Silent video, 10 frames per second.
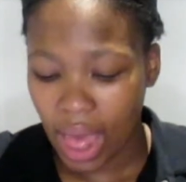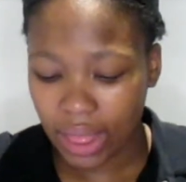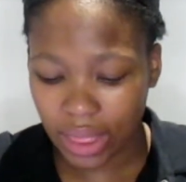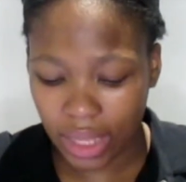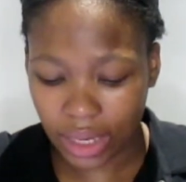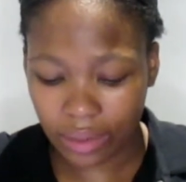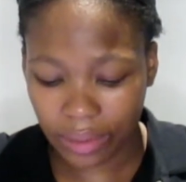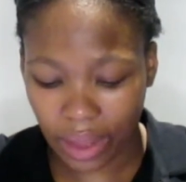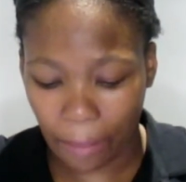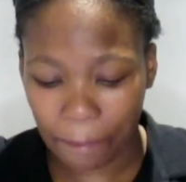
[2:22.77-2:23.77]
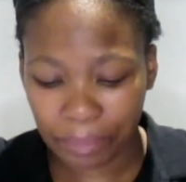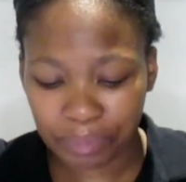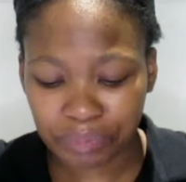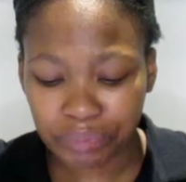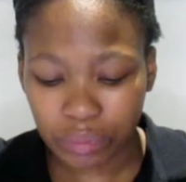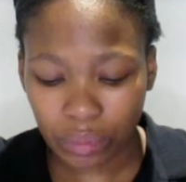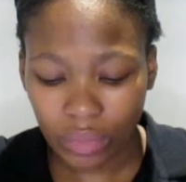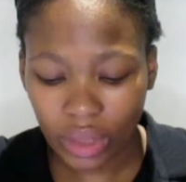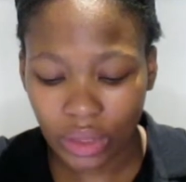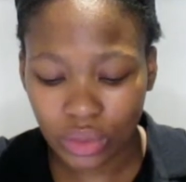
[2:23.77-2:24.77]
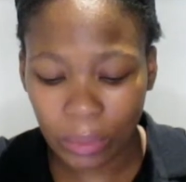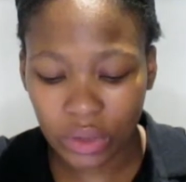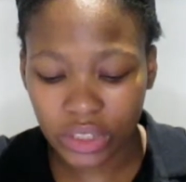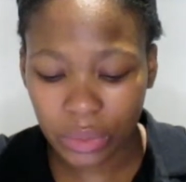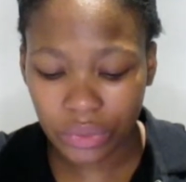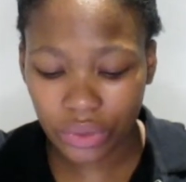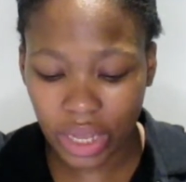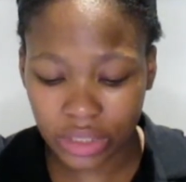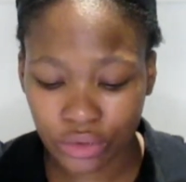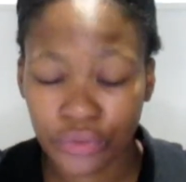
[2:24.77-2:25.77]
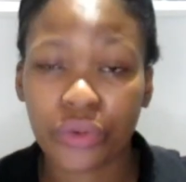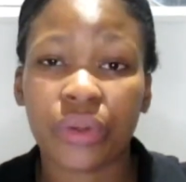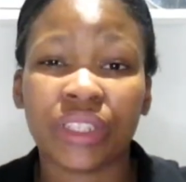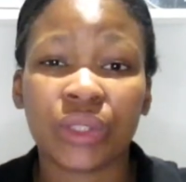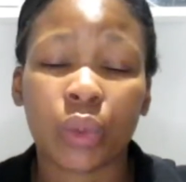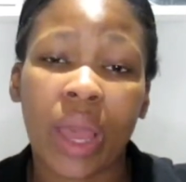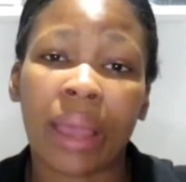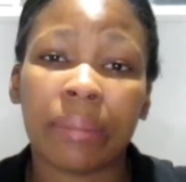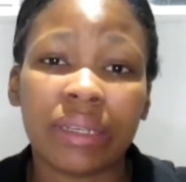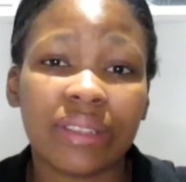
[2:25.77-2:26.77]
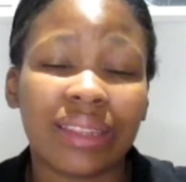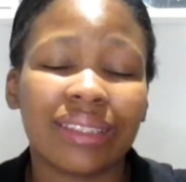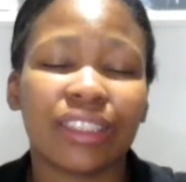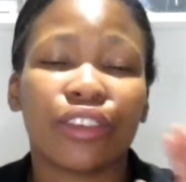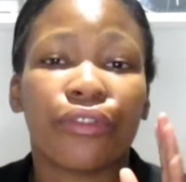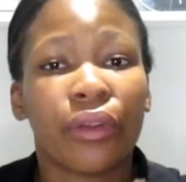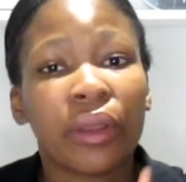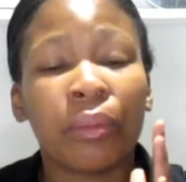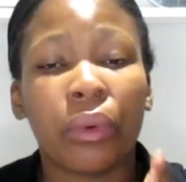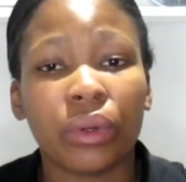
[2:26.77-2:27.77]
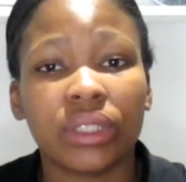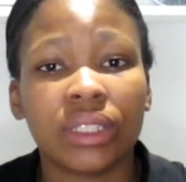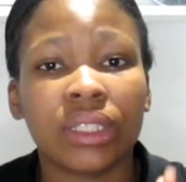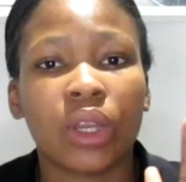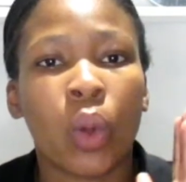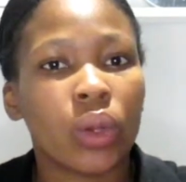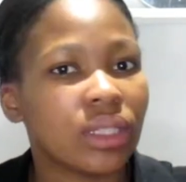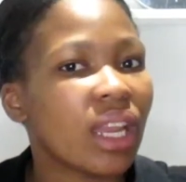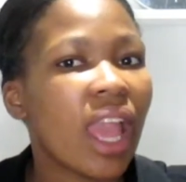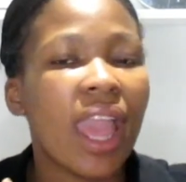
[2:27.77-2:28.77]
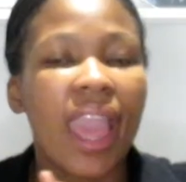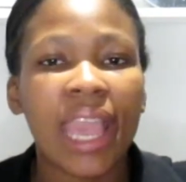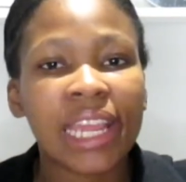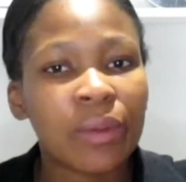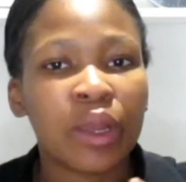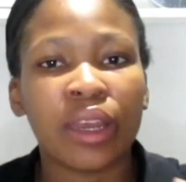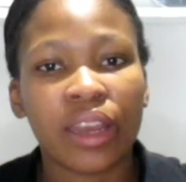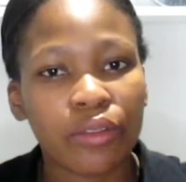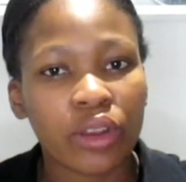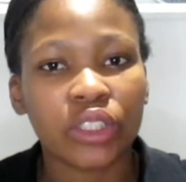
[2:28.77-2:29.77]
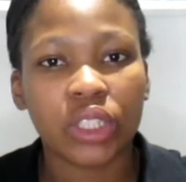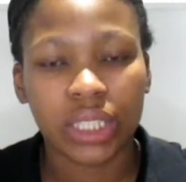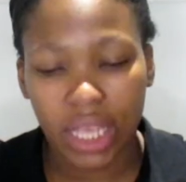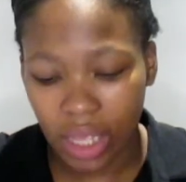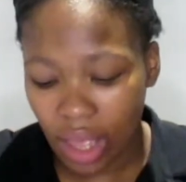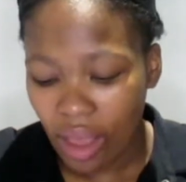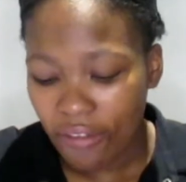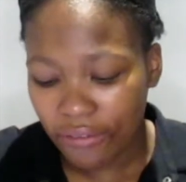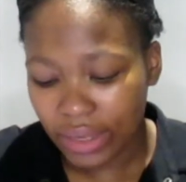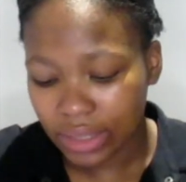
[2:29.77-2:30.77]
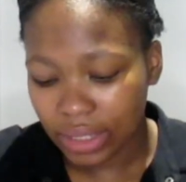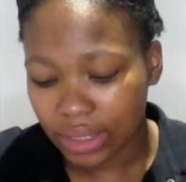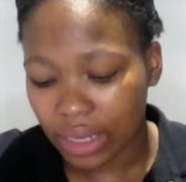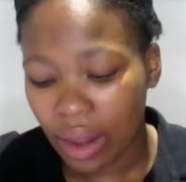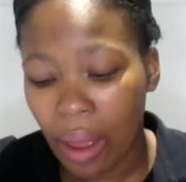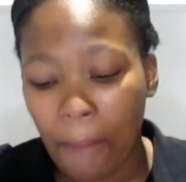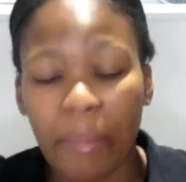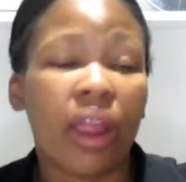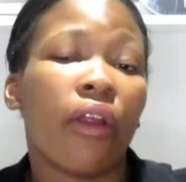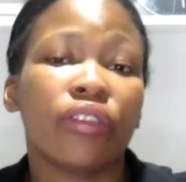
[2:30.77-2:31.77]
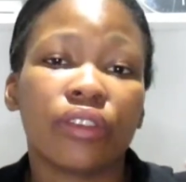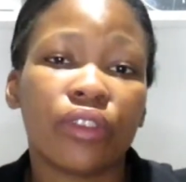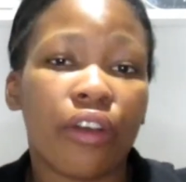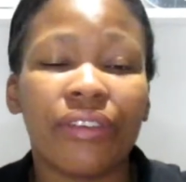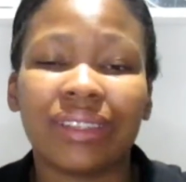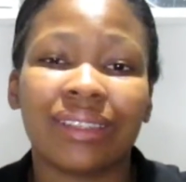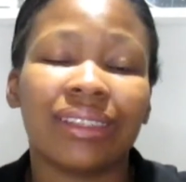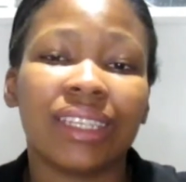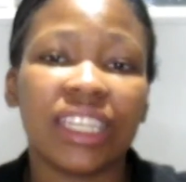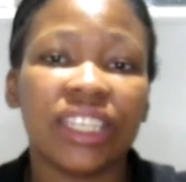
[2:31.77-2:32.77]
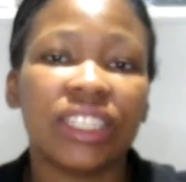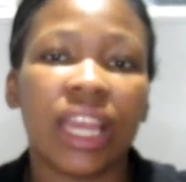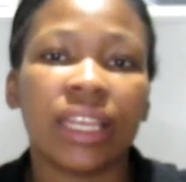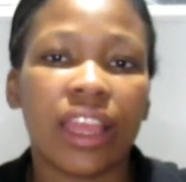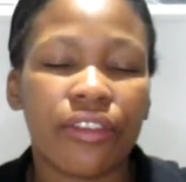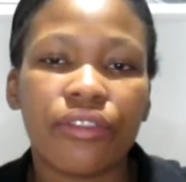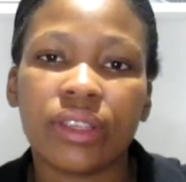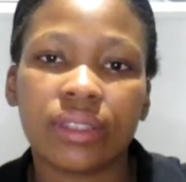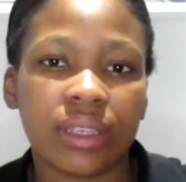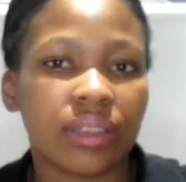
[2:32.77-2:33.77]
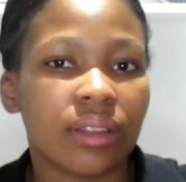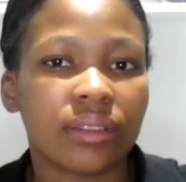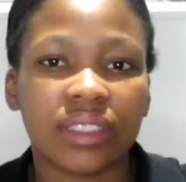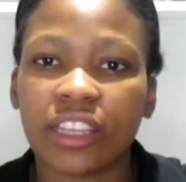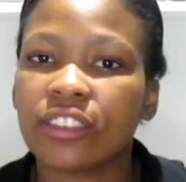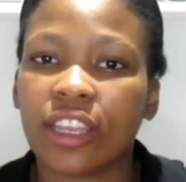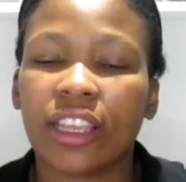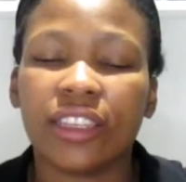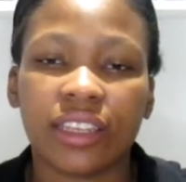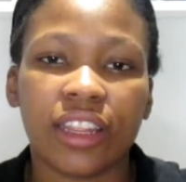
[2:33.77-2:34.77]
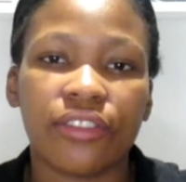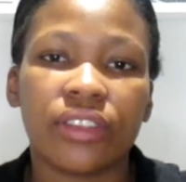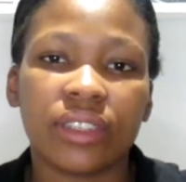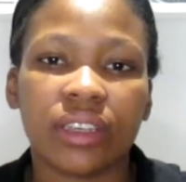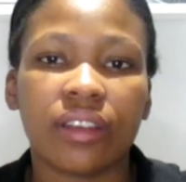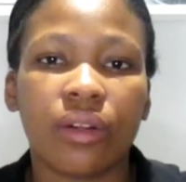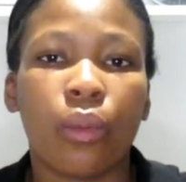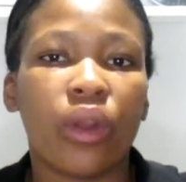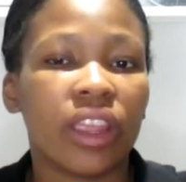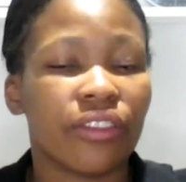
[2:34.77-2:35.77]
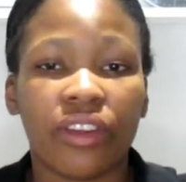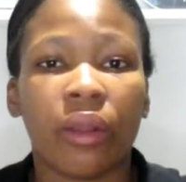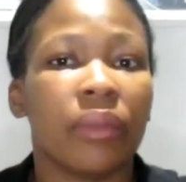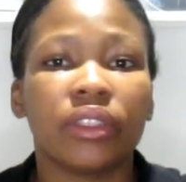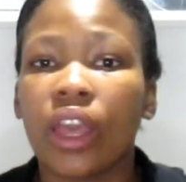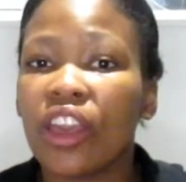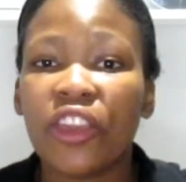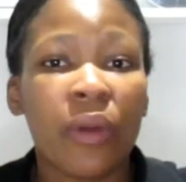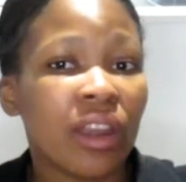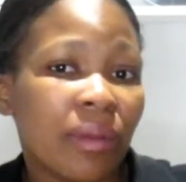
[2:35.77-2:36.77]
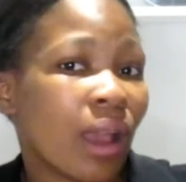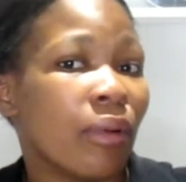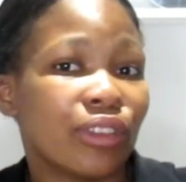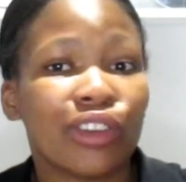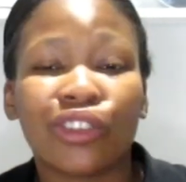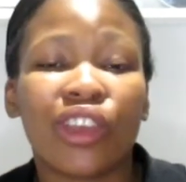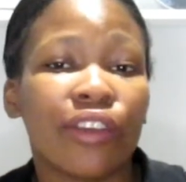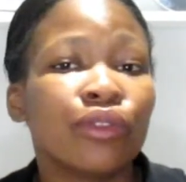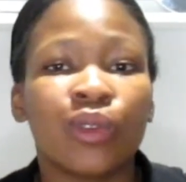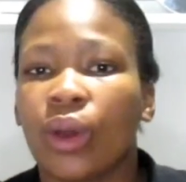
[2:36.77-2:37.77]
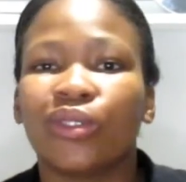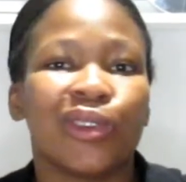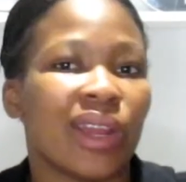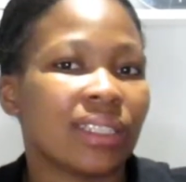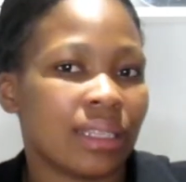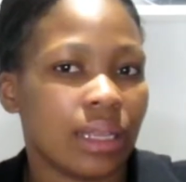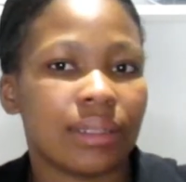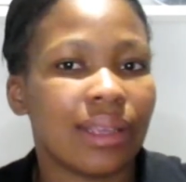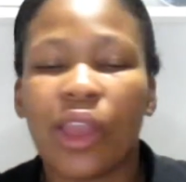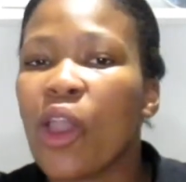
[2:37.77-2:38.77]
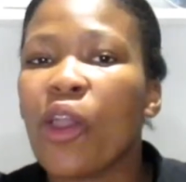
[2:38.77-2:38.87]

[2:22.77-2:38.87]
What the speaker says: And then yeah, so I'm going to share with you guys a few reasons why I believe that this is a very important course that anyone and everyone should take. Firstly is that Microsoft offers this in each and every single sector, each and every single work environment. You want to become a doctor, you have to know how to write an essay.